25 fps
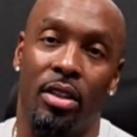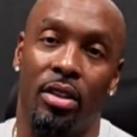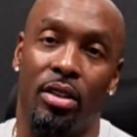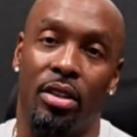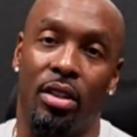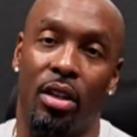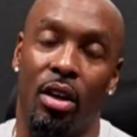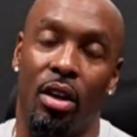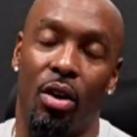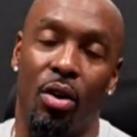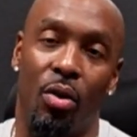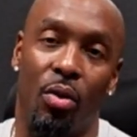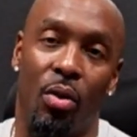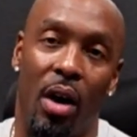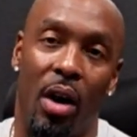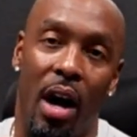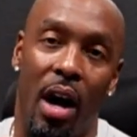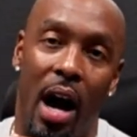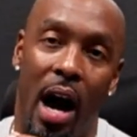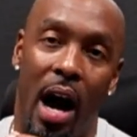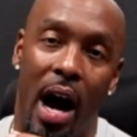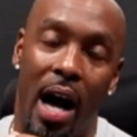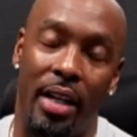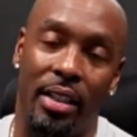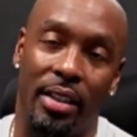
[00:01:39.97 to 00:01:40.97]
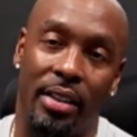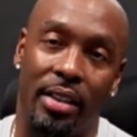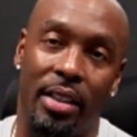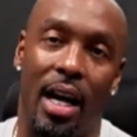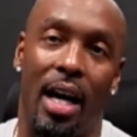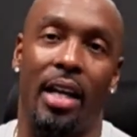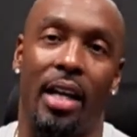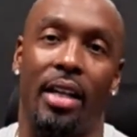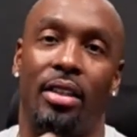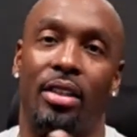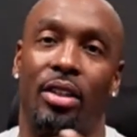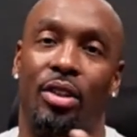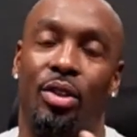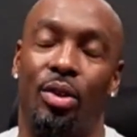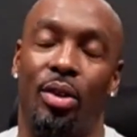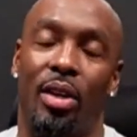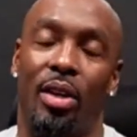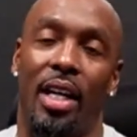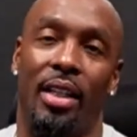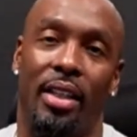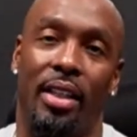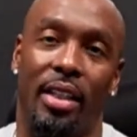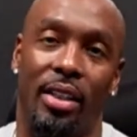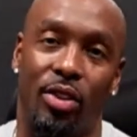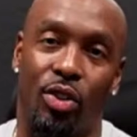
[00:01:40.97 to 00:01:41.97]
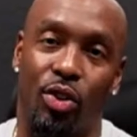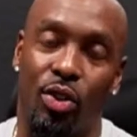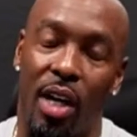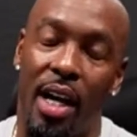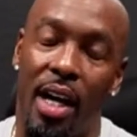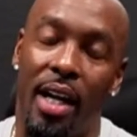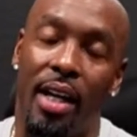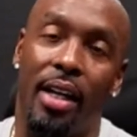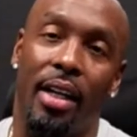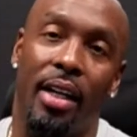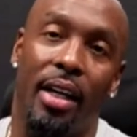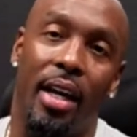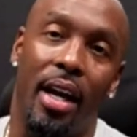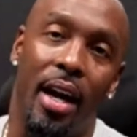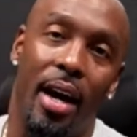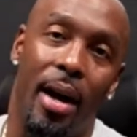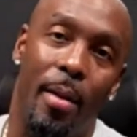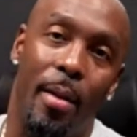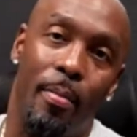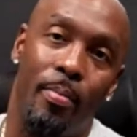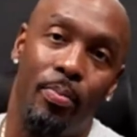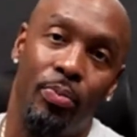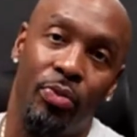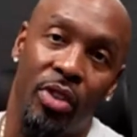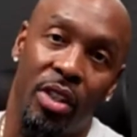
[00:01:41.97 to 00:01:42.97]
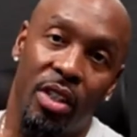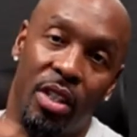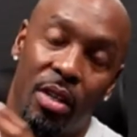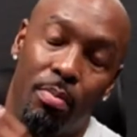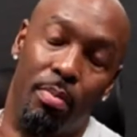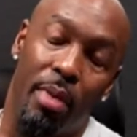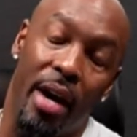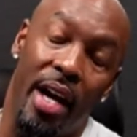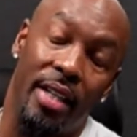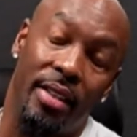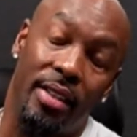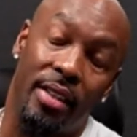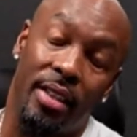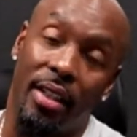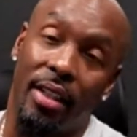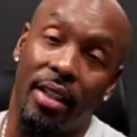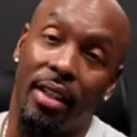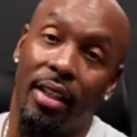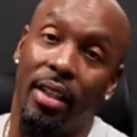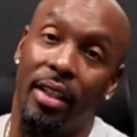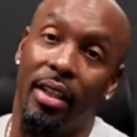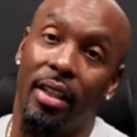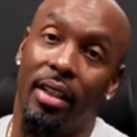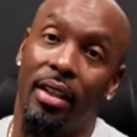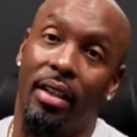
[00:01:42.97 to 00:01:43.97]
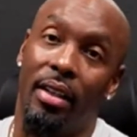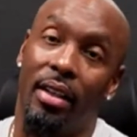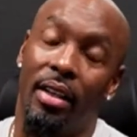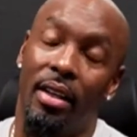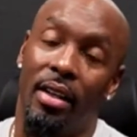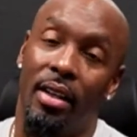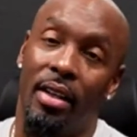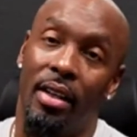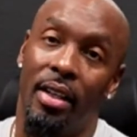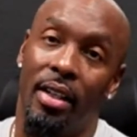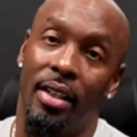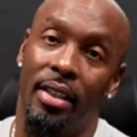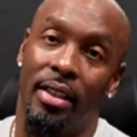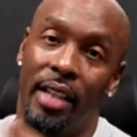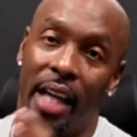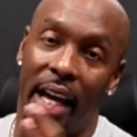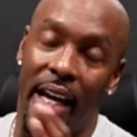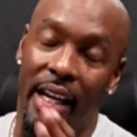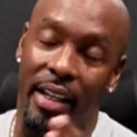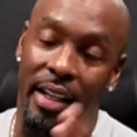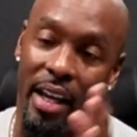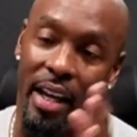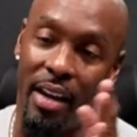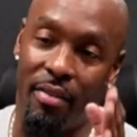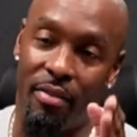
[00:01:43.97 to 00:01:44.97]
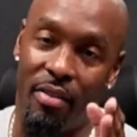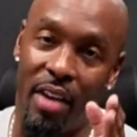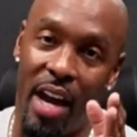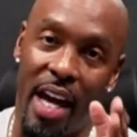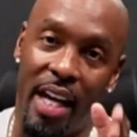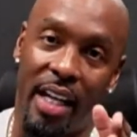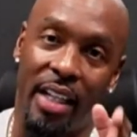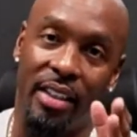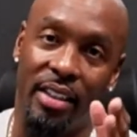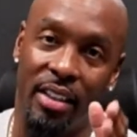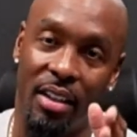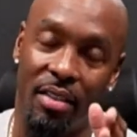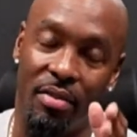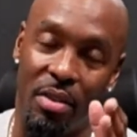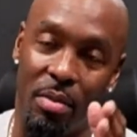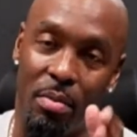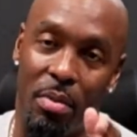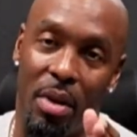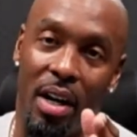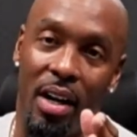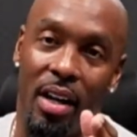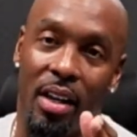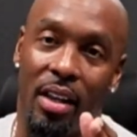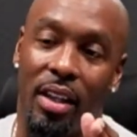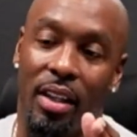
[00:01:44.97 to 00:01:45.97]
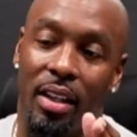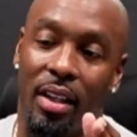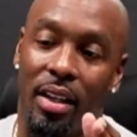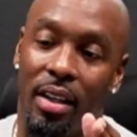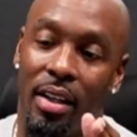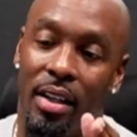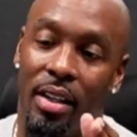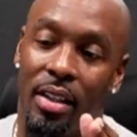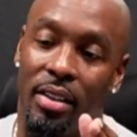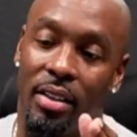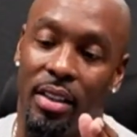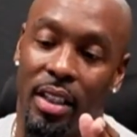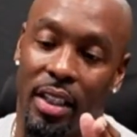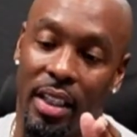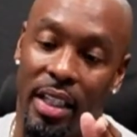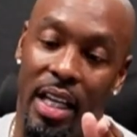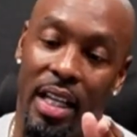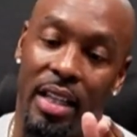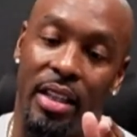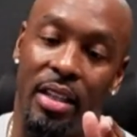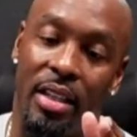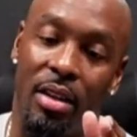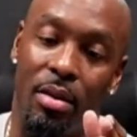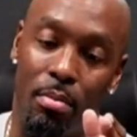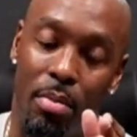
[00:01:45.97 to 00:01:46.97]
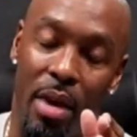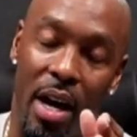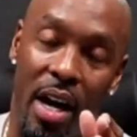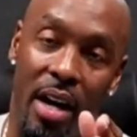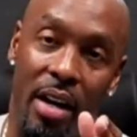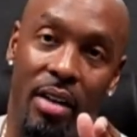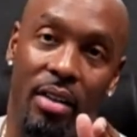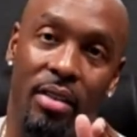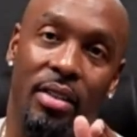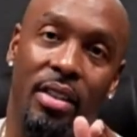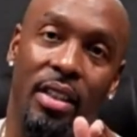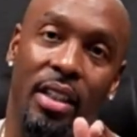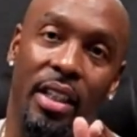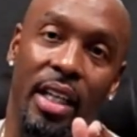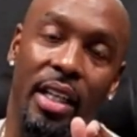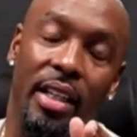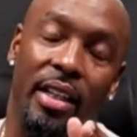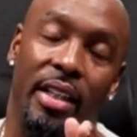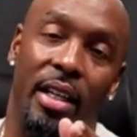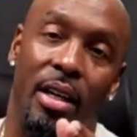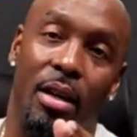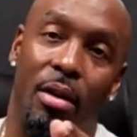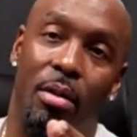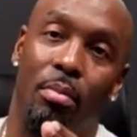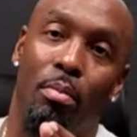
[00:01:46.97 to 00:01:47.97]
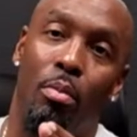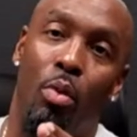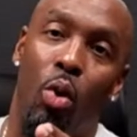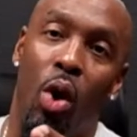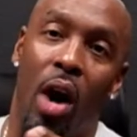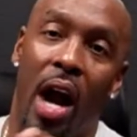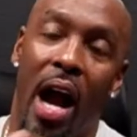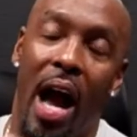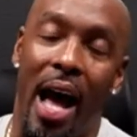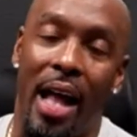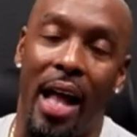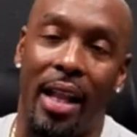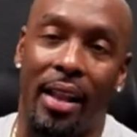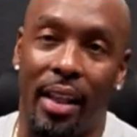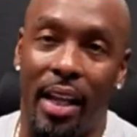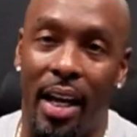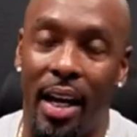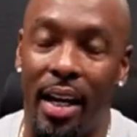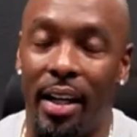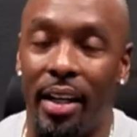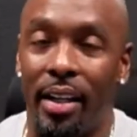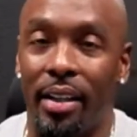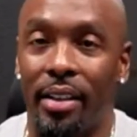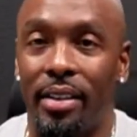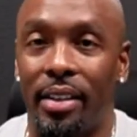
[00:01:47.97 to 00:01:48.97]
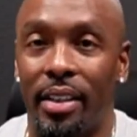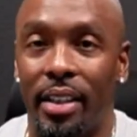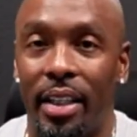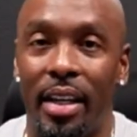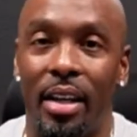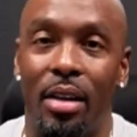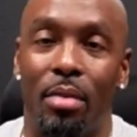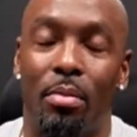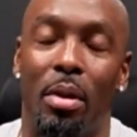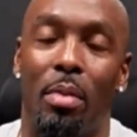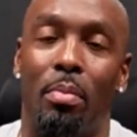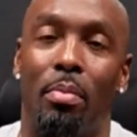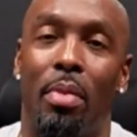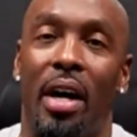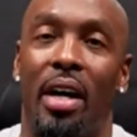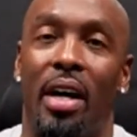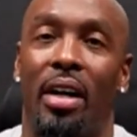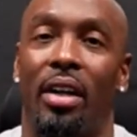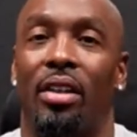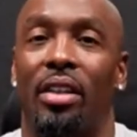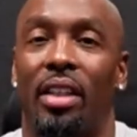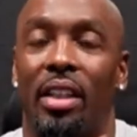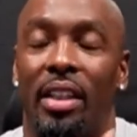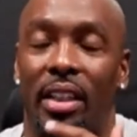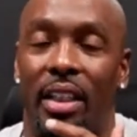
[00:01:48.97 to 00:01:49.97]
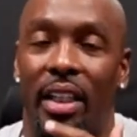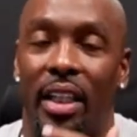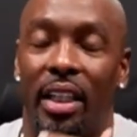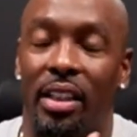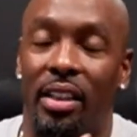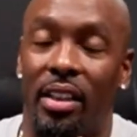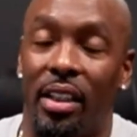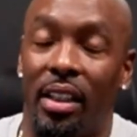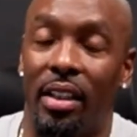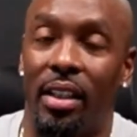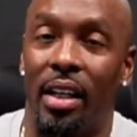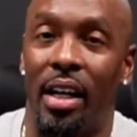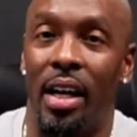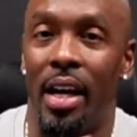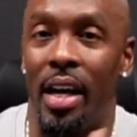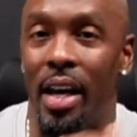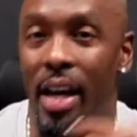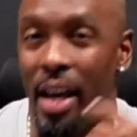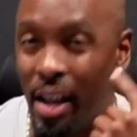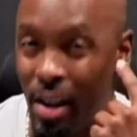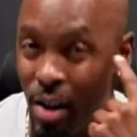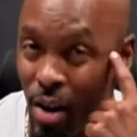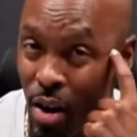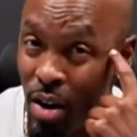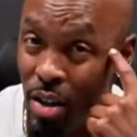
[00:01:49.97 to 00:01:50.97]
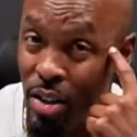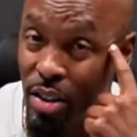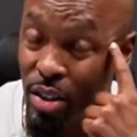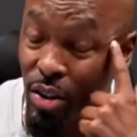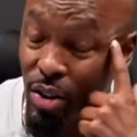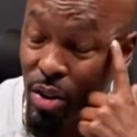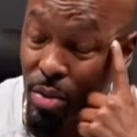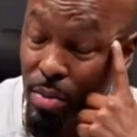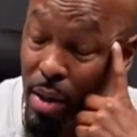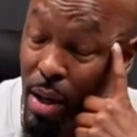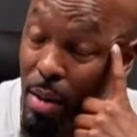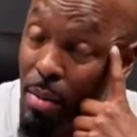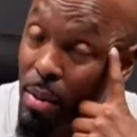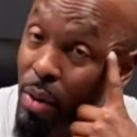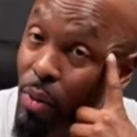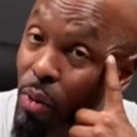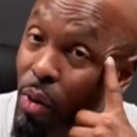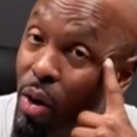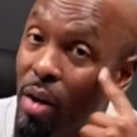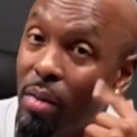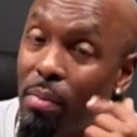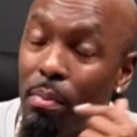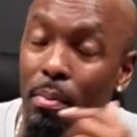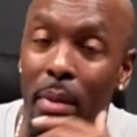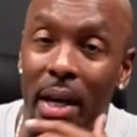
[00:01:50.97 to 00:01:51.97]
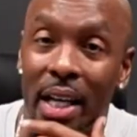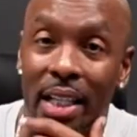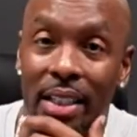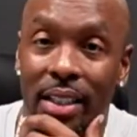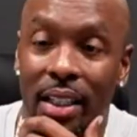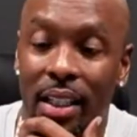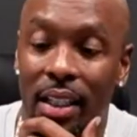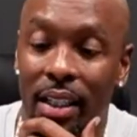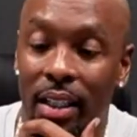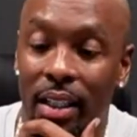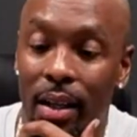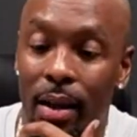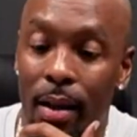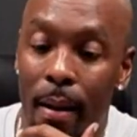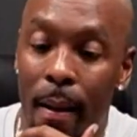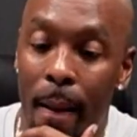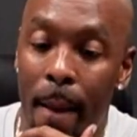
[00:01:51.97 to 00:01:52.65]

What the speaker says: So I decided to create this training camp to basically take advantage of the month to get them better, to get them more athletic, to get them in better condition, and also to be able to work mentally.